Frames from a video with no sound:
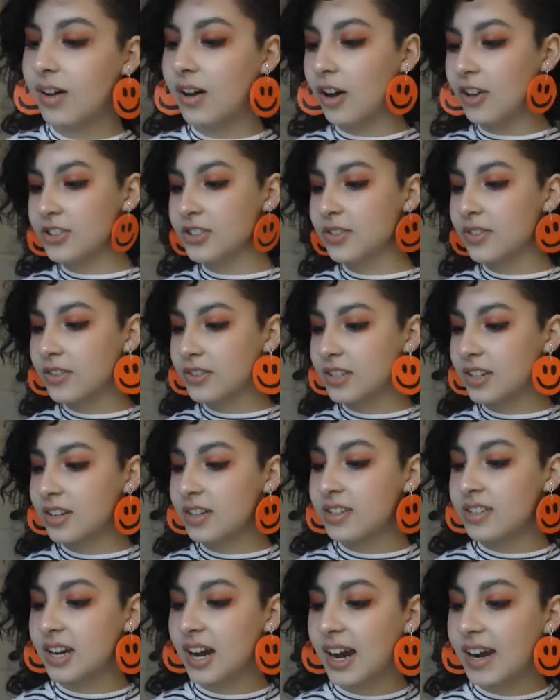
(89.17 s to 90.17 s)
Also, there's an
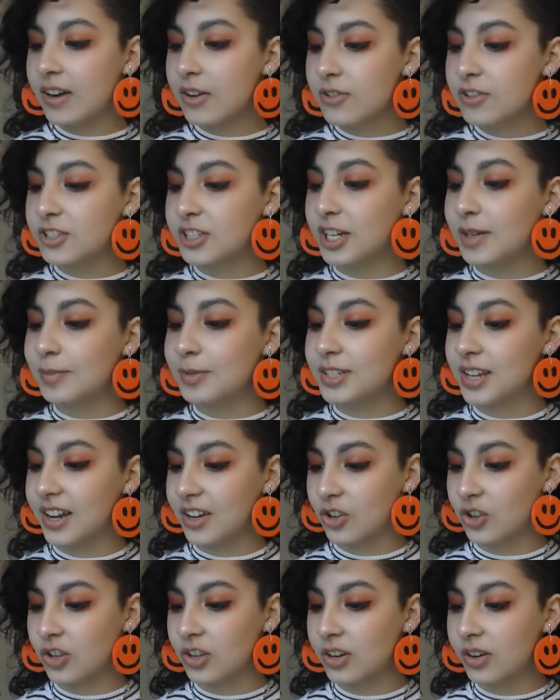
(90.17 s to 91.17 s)
entire
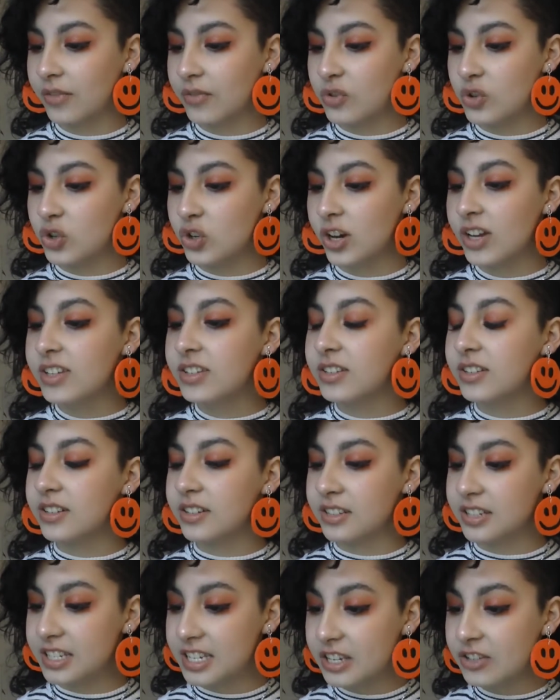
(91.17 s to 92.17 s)
subsection of
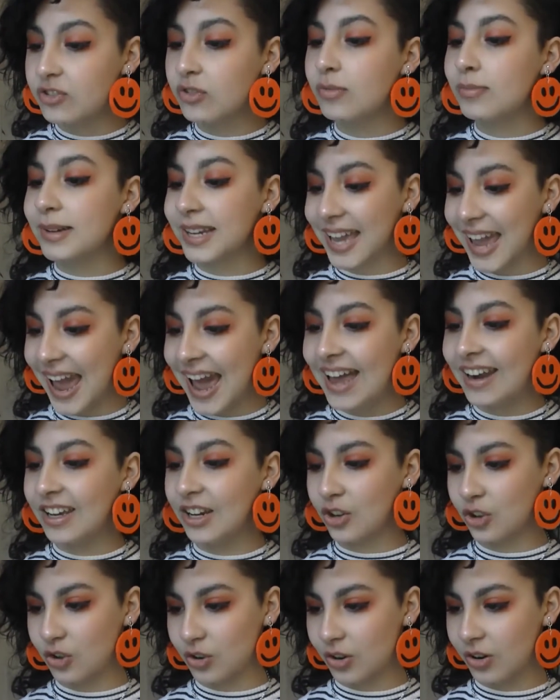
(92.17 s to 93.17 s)
just diesel
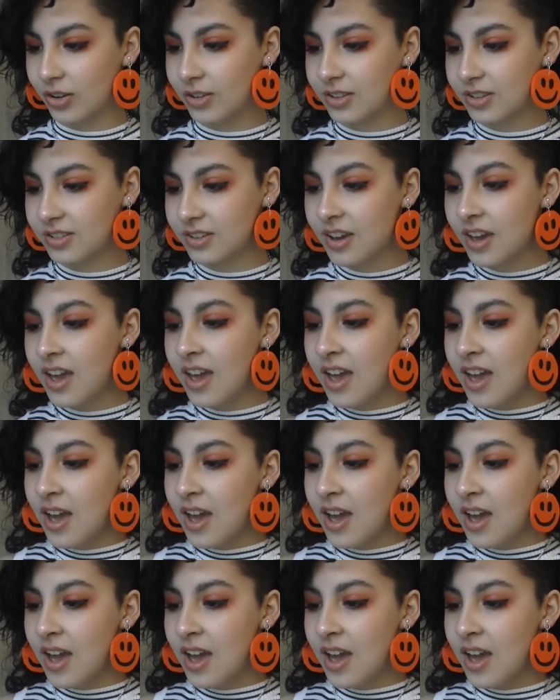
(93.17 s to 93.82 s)
mechanic shirts.